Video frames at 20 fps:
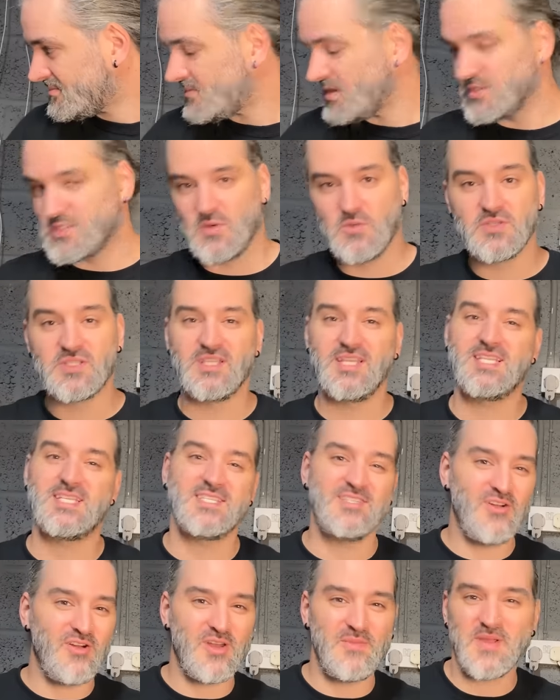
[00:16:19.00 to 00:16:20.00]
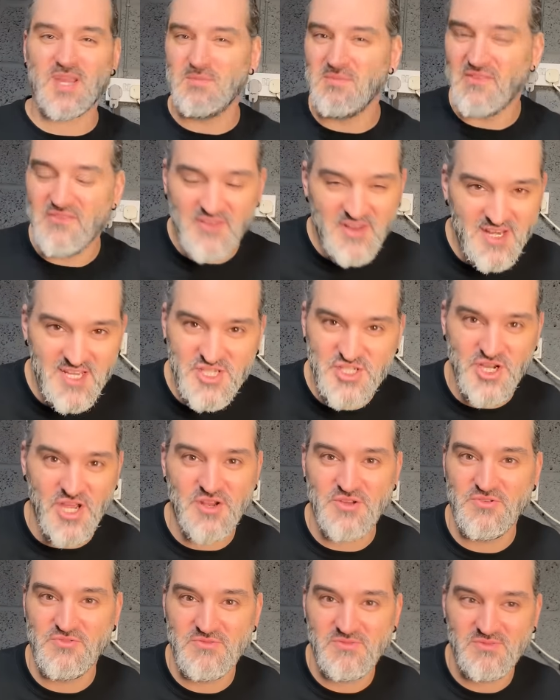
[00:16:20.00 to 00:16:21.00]
So we'll see. This is not going to become a fitness
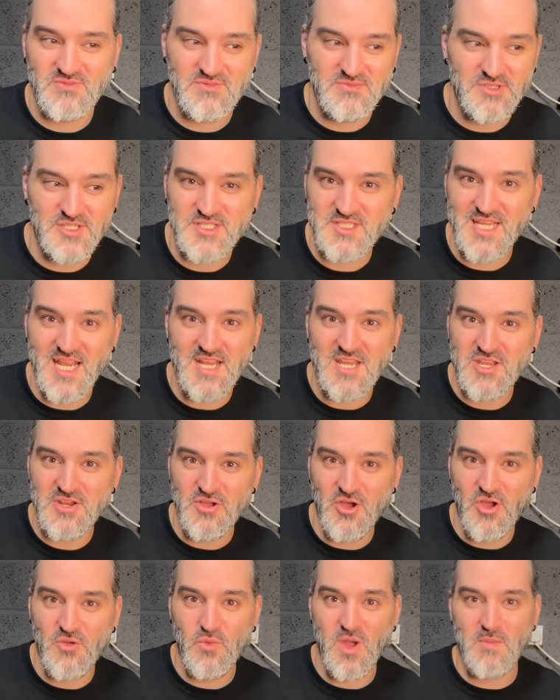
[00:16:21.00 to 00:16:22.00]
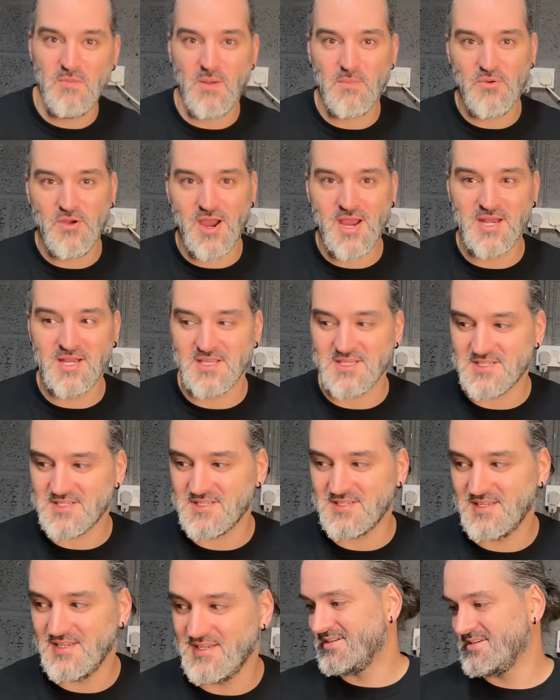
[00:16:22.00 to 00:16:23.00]
channel. Just letting you know where my brain is.
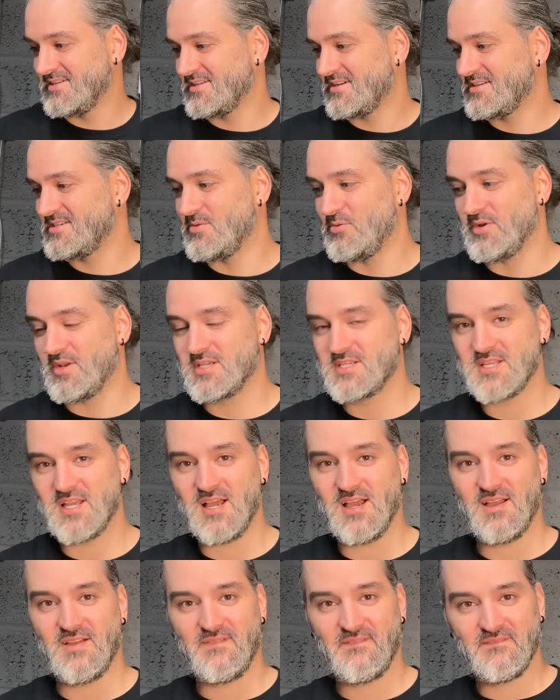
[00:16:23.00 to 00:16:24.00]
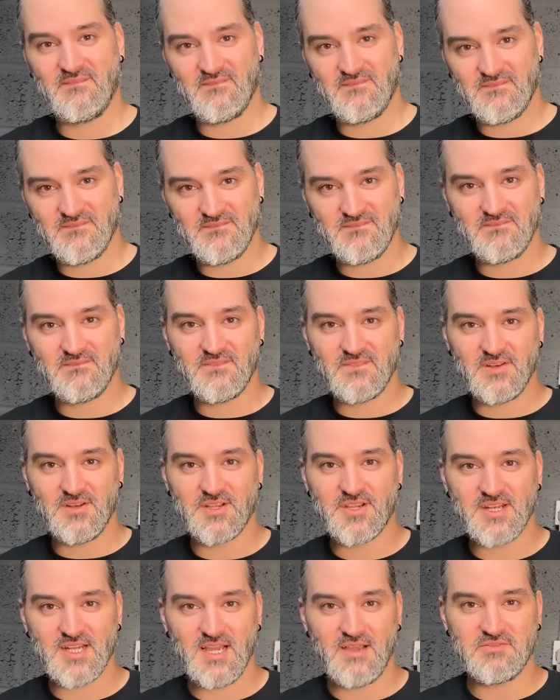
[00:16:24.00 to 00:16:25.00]
Because I want to start
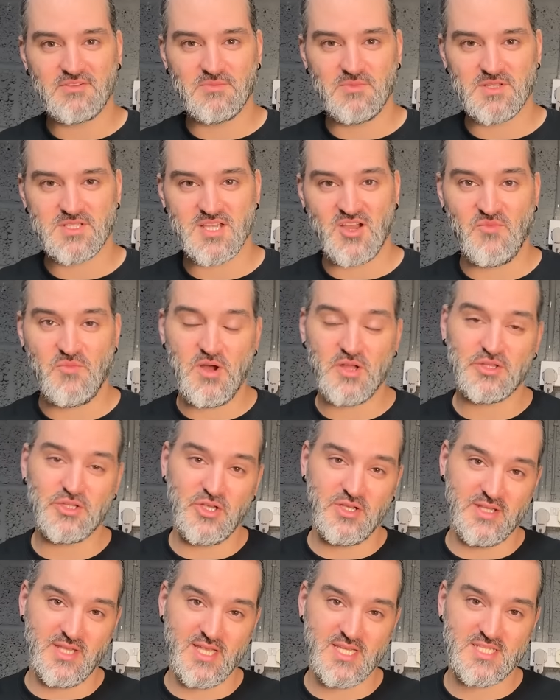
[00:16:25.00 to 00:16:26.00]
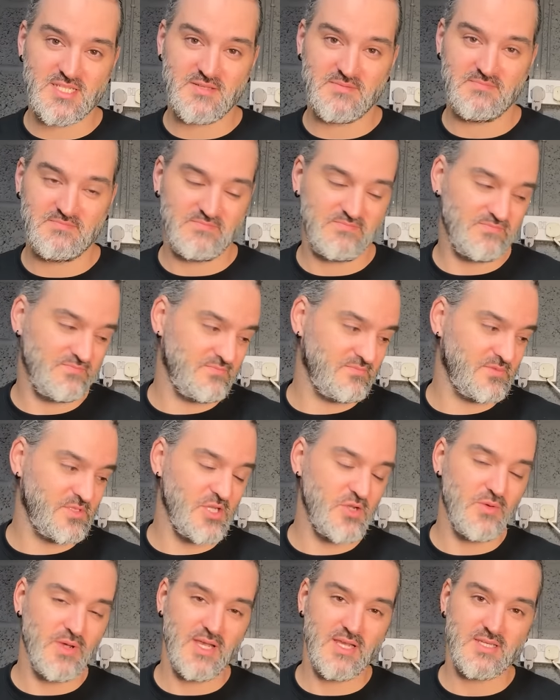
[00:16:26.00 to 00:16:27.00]
looking after myself. But I'll do this.
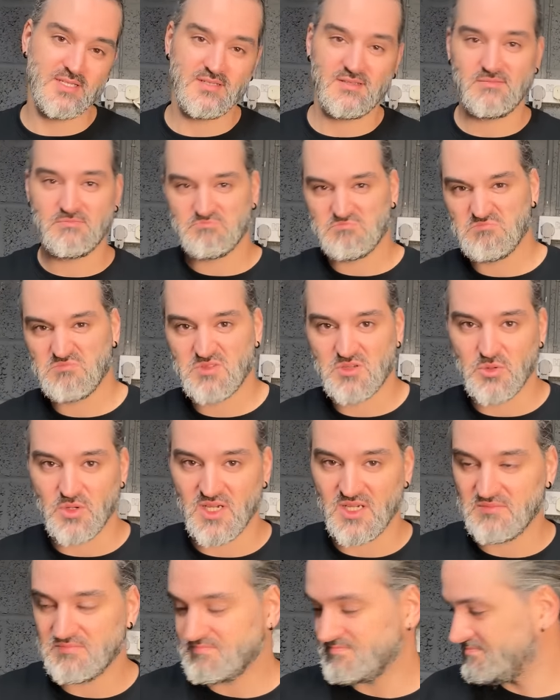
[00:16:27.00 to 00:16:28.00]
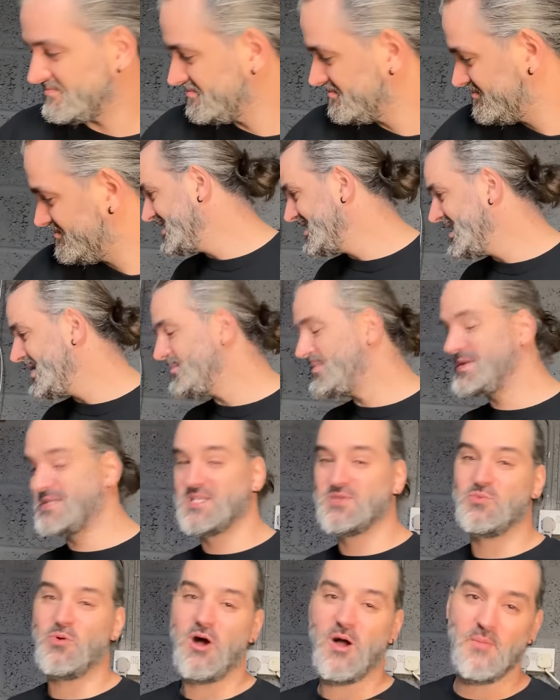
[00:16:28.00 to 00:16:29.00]
2 weeks. Quit. This
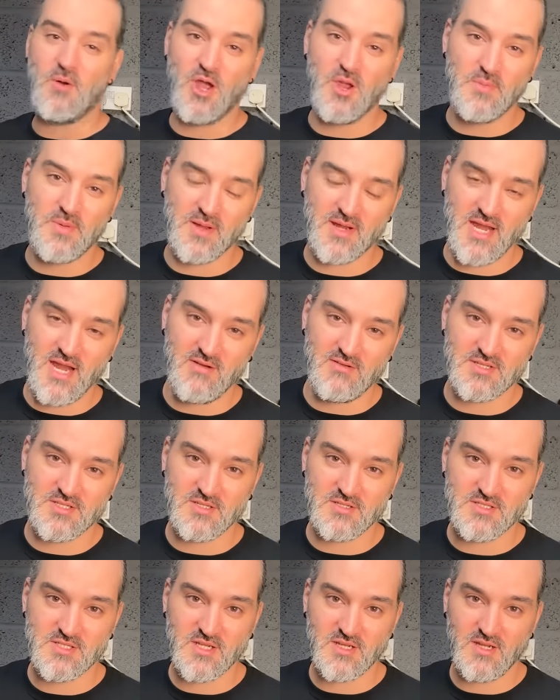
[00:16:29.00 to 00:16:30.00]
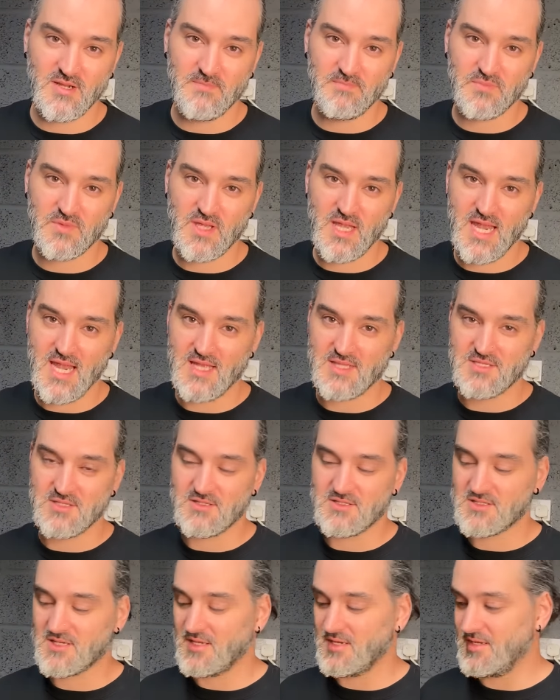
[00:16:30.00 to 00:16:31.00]
is why I'm hoping Ayrton's going to...
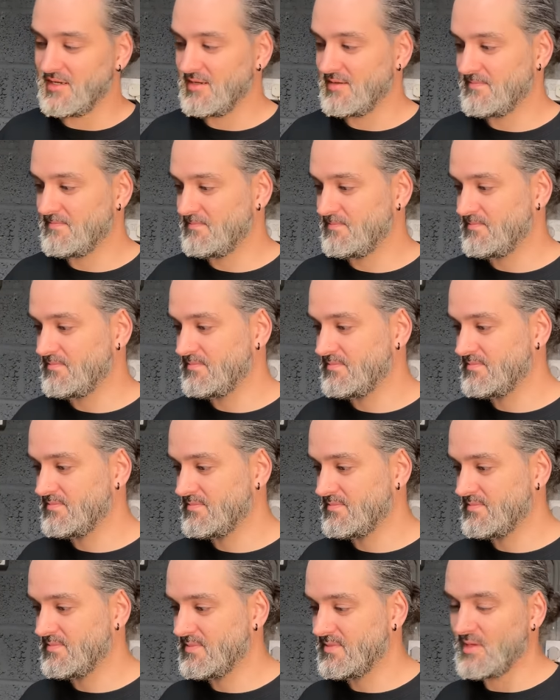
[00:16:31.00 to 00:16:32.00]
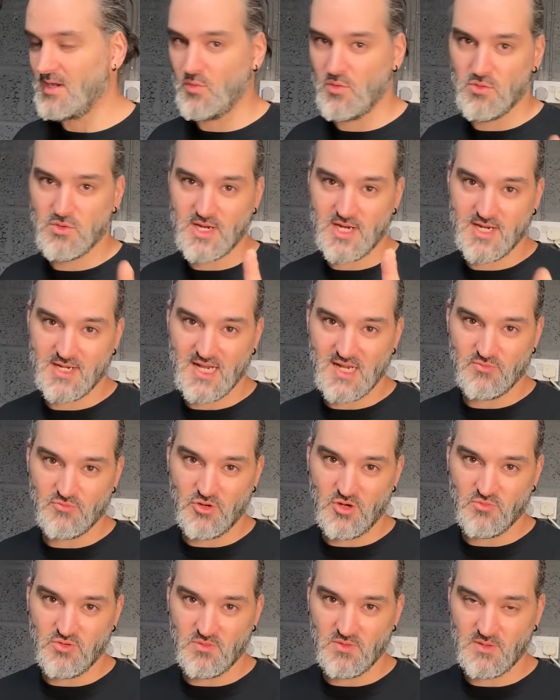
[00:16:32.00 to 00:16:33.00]
I will get your name
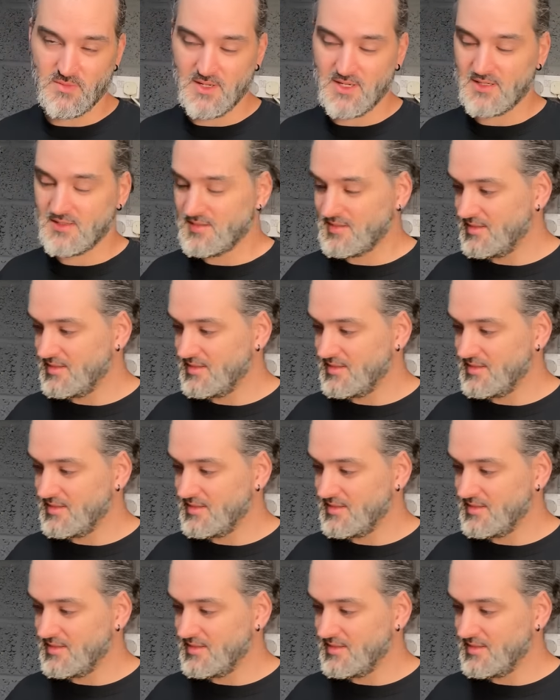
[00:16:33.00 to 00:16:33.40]
right properly, mate.